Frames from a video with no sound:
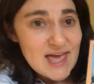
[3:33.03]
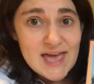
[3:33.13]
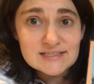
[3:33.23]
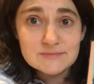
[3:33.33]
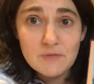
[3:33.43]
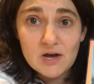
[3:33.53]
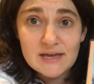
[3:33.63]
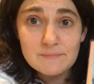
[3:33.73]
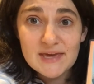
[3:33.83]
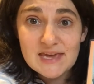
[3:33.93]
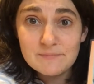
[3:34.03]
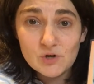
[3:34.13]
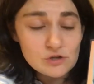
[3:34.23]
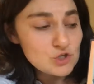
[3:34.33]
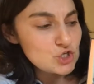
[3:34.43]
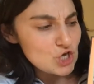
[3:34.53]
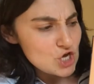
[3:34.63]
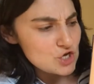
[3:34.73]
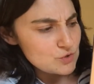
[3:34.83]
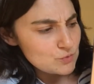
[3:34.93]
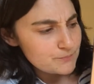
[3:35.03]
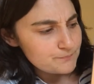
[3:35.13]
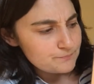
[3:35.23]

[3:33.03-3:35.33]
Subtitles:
let my people go.